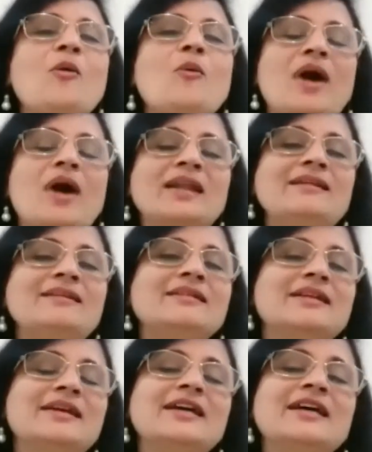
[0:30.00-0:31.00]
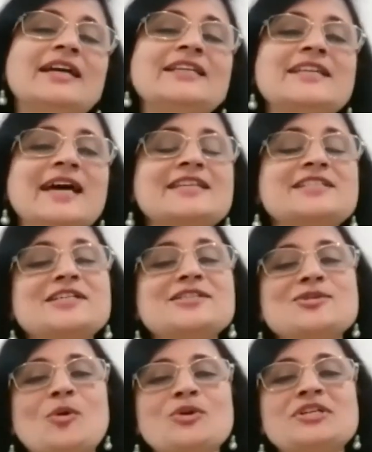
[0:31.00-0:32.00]
One, intelligence
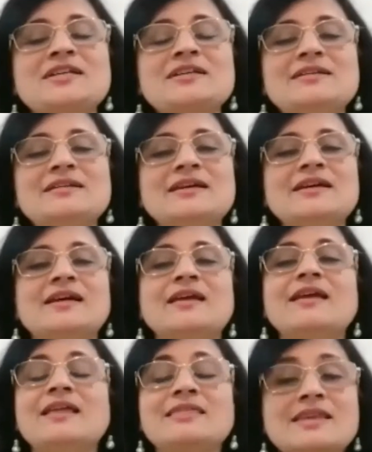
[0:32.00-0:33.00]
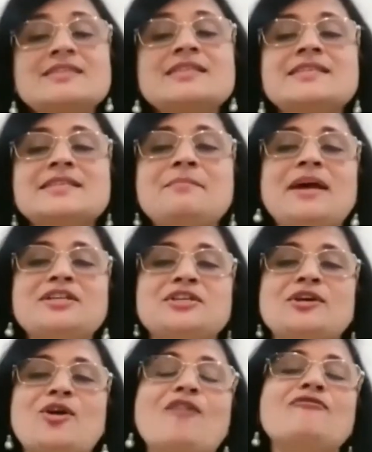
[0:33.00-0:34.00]
quotient. This is the
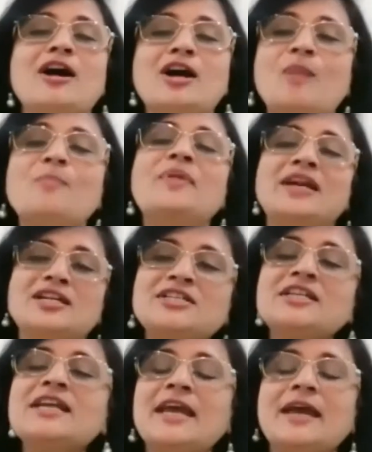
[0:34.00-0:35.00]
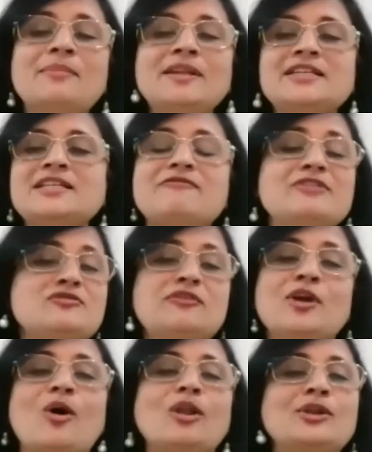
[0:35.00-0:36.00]
measure of our comprehension ability, which
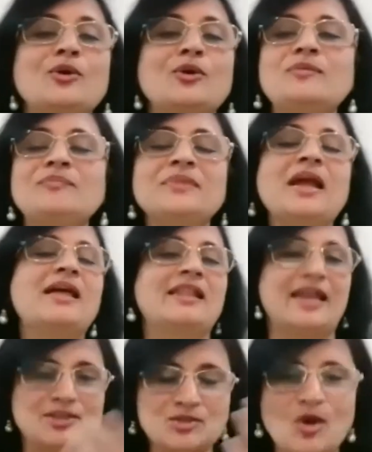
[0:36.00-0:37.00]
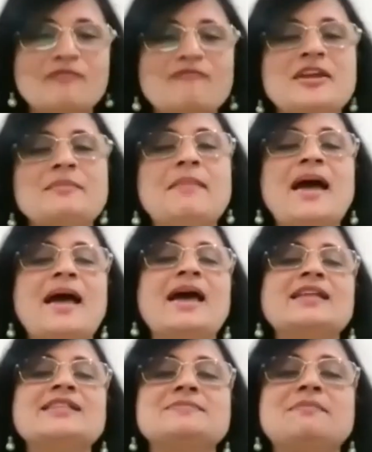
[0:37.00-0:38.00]
we all know, like solving
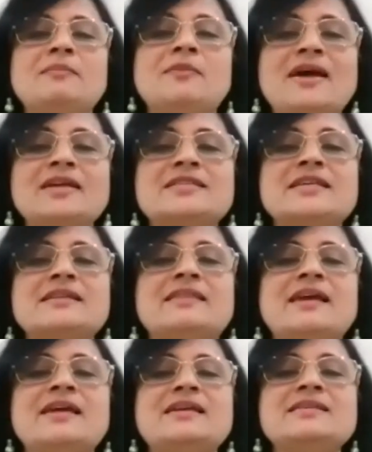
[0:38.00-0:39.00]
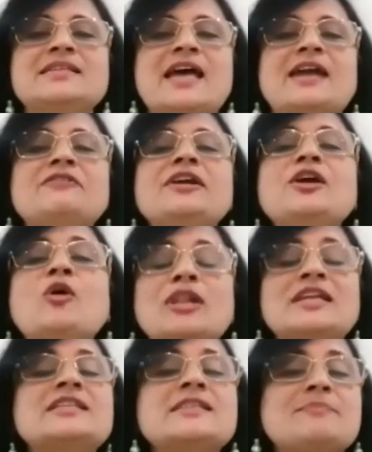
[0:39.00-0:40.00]
maths, memorizing things, and
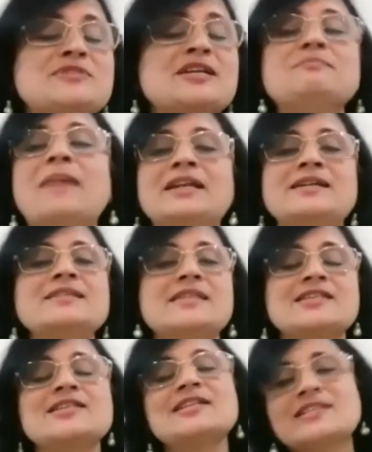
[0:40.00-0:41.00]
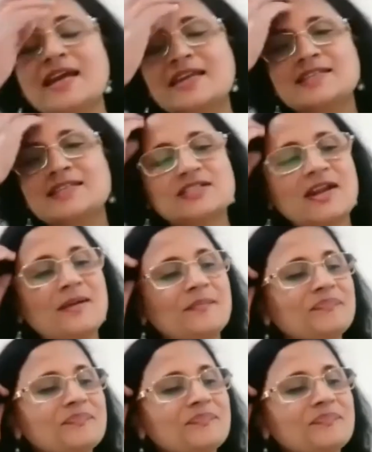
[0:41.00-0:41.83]
recalling subject matters, etc., etc.